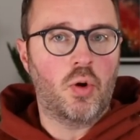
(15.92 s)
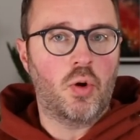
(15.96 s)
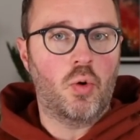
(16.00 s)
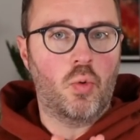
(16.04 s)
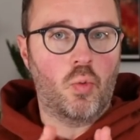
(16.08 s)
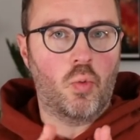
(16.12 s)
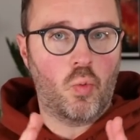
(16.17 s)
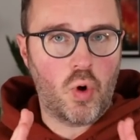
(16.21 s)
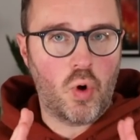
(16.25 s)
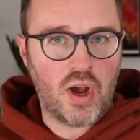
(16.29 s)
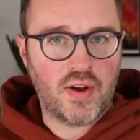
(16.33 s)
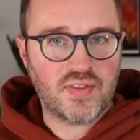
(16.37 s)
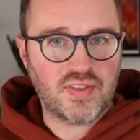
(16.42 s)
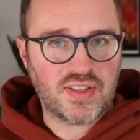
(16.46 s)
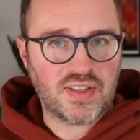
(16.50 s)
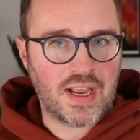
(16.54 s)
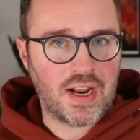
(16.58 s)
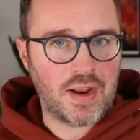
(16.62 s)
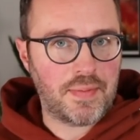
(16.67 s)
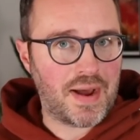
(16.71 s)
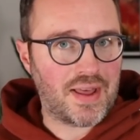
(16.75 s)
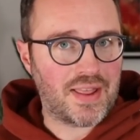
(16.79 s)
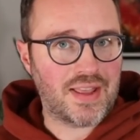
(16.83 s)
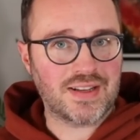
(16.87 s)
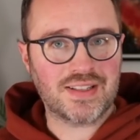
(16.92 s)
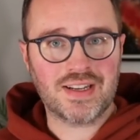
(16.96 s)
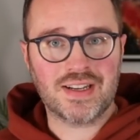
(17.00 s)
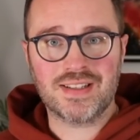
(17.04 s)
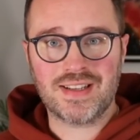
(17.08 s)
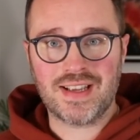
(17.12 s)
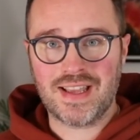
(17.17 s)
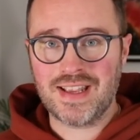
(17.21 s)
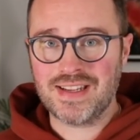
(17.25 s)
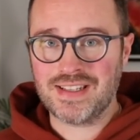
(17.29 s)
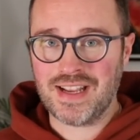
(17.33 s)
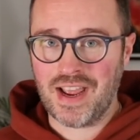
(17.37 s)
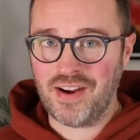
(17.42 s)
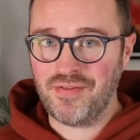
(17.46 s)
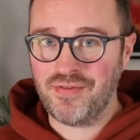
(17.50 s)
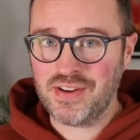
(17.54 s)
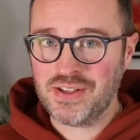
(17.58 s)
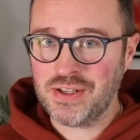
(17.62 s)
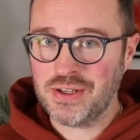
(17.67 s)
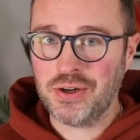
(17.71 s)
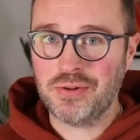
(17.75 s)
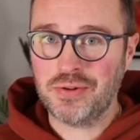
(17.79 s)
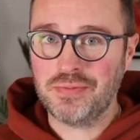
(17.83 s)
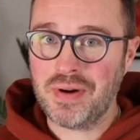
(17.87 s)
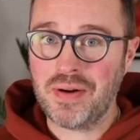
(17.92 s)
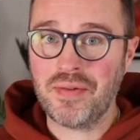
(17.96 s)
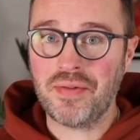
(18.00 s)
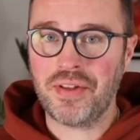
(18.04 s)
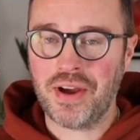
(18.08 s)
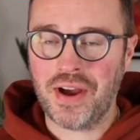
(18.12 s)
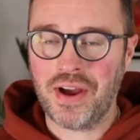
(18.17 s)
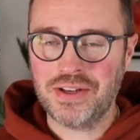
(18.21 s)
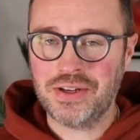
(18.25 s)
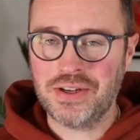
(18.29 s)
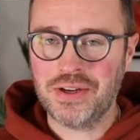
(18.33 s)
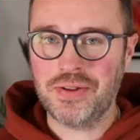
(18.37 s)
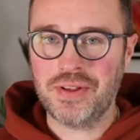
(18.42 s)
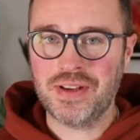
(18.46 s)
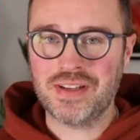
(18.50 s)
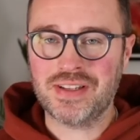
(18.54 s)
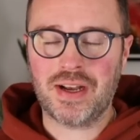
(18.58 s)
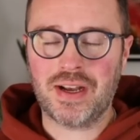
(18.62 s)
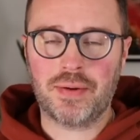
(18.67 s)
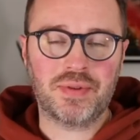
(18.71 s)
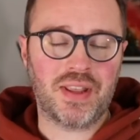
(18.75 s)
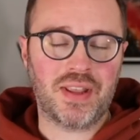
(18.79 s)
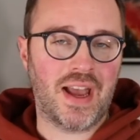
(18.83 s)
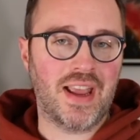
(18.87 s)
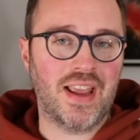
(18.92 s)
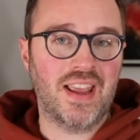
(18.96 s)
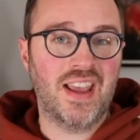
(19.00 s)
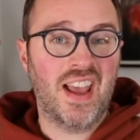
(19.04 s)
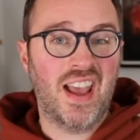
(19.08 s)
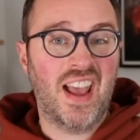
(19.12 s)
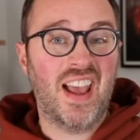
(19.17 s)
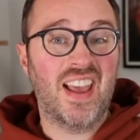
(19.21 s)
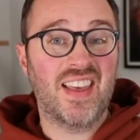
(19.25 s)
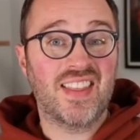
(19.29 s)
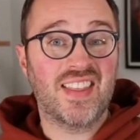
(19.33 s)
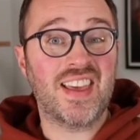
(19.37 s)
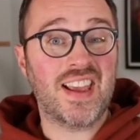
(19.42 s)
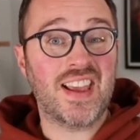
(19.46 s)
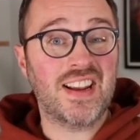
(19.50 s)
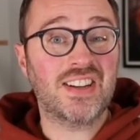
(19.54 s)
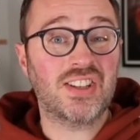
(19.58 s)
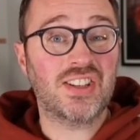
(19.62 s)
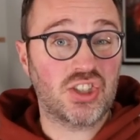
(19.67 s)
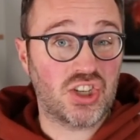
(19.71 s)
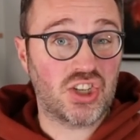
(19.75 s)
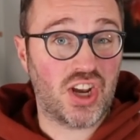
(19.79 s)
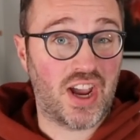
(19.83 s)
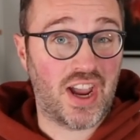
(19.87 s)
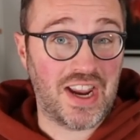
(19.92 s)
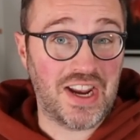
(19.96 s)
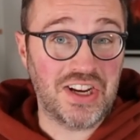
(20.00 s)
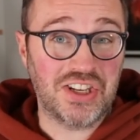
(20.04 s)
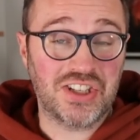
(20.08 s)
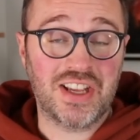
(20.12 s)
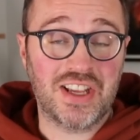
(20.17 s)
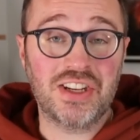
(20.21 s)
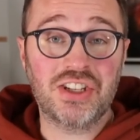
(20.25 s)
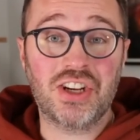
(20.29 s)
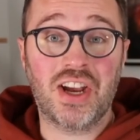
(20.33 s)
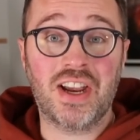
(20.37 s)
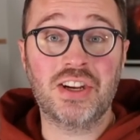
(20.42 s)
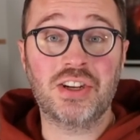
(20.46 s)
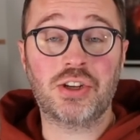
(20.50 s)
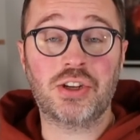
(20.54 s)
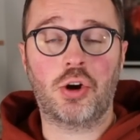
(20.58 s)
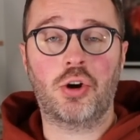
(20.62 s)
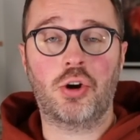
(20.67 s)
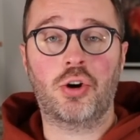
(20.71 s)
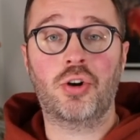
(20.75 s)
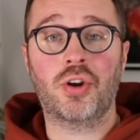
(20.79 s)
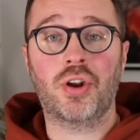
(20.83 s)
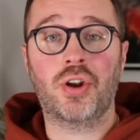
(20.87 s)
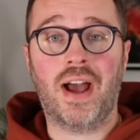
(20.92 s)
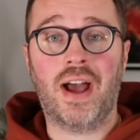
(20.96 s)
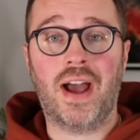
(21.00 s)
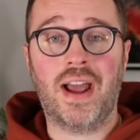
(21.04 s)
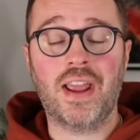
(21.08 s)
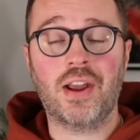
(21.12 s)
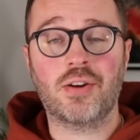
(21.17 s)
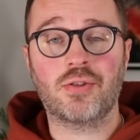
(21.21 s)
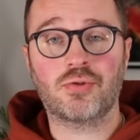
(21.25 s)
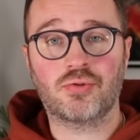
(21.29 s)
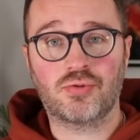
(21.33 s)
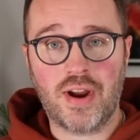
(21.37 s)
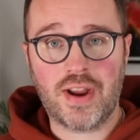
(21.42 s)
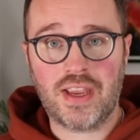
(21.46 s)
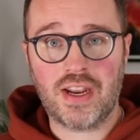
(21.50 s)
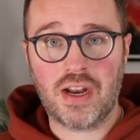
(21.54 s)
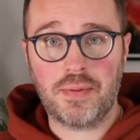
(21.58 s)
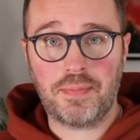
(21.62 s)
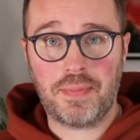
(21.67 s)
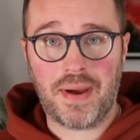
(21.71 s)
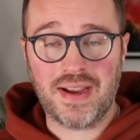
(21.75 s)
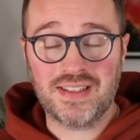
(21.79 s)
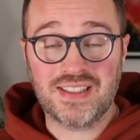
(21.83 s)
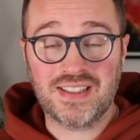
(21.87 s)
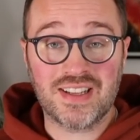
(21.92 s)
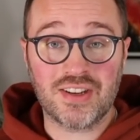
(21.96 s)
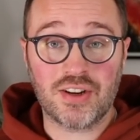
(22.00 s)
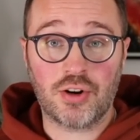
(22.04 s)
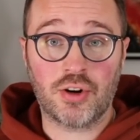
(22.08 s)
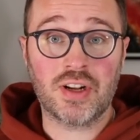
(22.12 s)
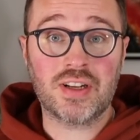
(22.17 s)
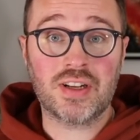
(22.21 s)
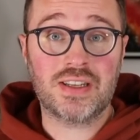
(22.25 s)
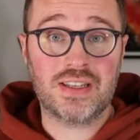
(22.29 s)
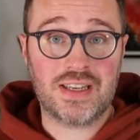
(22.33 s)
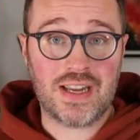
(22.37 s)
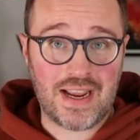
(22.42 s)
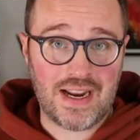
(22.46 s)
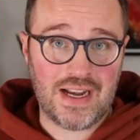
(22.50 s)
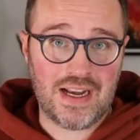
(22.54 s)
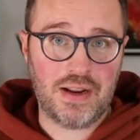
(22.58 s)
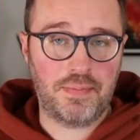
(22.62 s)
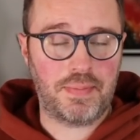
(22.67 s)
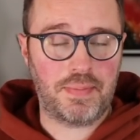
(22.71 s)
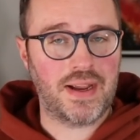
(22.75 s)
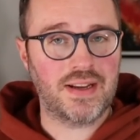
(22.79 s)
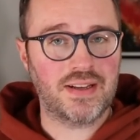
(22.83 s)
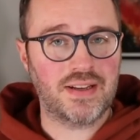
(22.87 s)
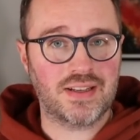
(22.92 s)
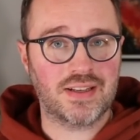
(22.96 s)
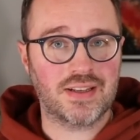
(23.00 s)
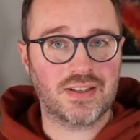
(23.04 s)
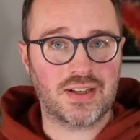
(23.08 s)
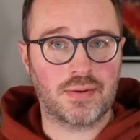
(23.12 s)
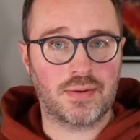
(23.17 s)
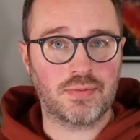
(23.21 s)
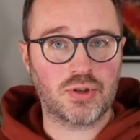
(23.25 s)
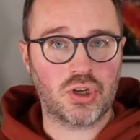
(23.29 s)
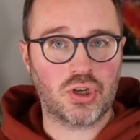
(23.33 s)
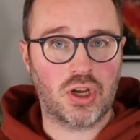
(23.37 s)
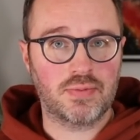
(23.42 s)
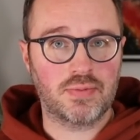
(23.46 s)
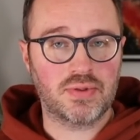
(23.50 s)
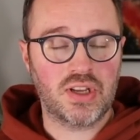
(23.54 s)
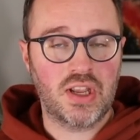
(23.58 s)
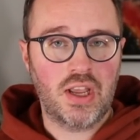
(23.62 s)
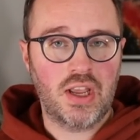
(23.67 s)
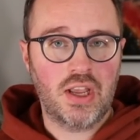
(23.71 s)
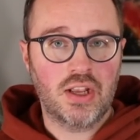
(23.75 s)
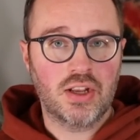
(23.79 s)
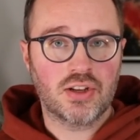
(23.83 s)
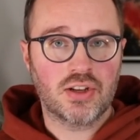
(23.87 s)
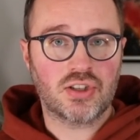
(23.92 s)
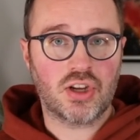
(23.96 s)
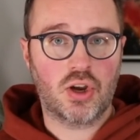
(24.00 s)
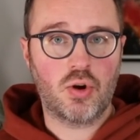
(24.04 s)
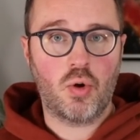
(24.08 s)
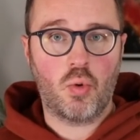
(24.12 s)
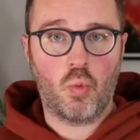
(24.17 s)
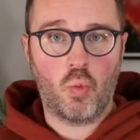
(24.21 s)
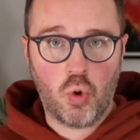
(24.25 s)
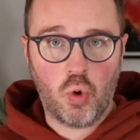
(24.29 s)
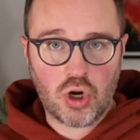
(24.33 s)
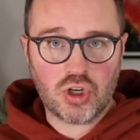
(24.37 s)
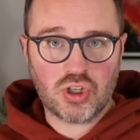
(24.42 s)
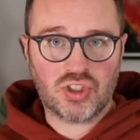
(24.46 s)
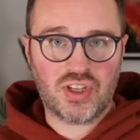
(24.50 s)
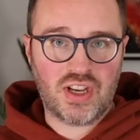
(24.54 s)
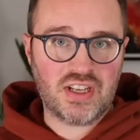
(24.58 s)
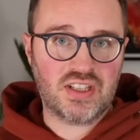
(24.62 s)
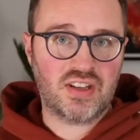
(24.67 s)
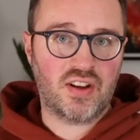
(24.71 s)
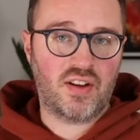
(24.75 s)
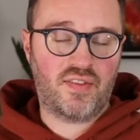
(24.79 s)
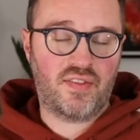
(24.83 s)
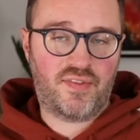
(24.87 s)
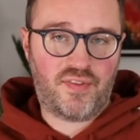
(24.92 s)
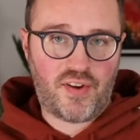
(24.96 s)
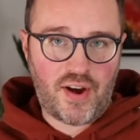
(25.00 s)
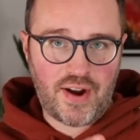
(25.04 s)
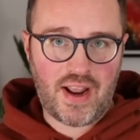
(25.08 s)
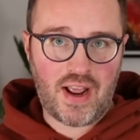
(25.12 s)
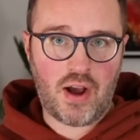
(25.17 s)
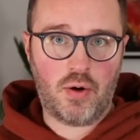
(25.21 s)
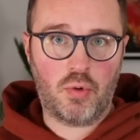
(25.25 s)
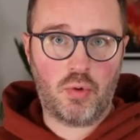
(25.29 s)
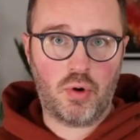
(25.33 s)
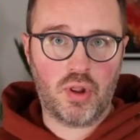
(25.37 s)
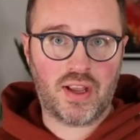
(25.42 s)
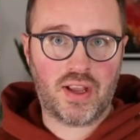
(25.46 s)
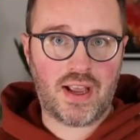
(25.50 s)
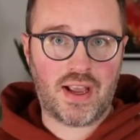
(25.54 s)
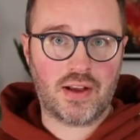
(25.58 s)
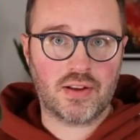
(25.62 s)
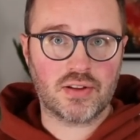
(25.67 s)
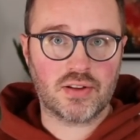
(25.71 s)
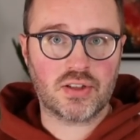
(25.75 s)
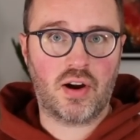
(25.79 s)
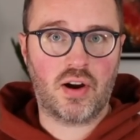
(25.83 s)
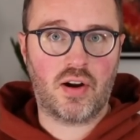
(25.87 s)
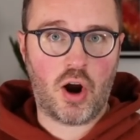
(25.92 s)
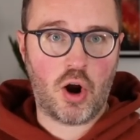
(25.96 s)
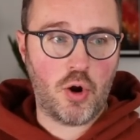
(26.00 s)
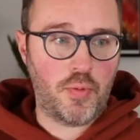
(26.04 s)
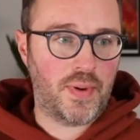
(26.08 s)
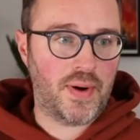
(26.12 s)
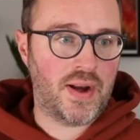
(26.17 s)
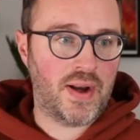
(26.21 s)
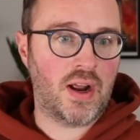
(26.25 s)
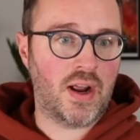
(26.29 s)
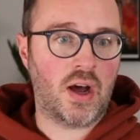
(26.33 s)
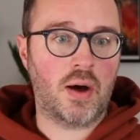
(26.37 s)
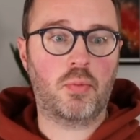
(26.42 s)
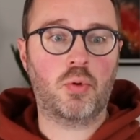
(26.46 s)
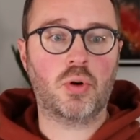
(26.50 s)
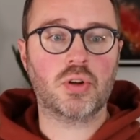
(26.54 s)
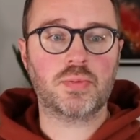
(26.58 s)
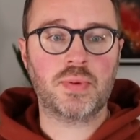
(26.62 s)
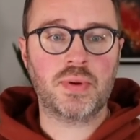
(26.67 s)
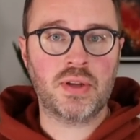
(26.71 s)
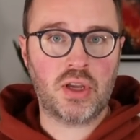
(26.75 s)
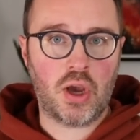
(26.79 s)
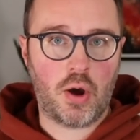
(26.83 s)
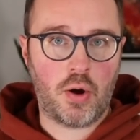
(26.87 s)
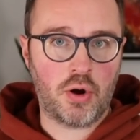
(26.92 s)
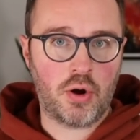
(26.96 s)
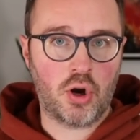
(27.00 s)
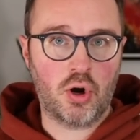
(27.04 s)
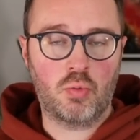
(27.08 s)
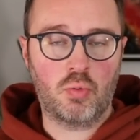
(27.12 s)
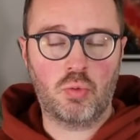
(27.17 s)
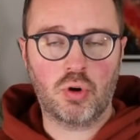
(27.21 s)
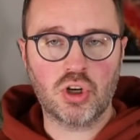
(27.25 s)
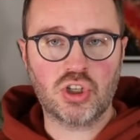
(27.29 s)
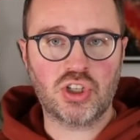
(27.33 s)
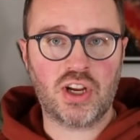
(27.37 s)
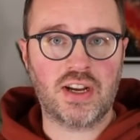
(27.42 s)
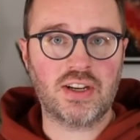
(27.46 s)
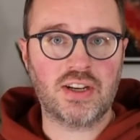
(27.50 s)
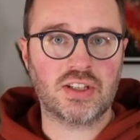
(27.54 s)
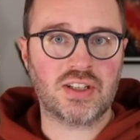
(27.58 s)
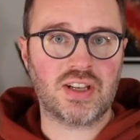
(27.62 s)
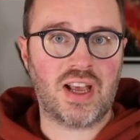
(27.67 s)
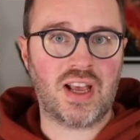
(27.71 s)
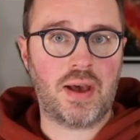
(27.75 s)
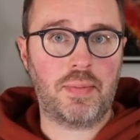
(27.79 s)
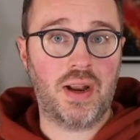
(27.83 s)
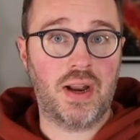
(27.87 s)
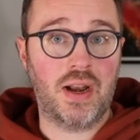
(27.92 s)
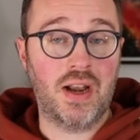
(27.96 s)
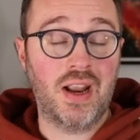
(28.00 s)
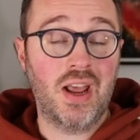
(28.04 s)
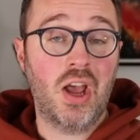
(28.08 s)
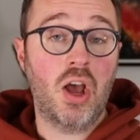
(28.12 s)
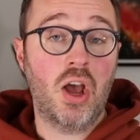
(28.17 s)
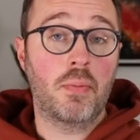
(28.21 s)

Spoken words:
Worth saying about this, and I say this every single month that I do this update, things change. They change on a regular basis, on a daily basis sometimes. So watch this, find out what the accounts are opening up, what's been going on, what changes are happening.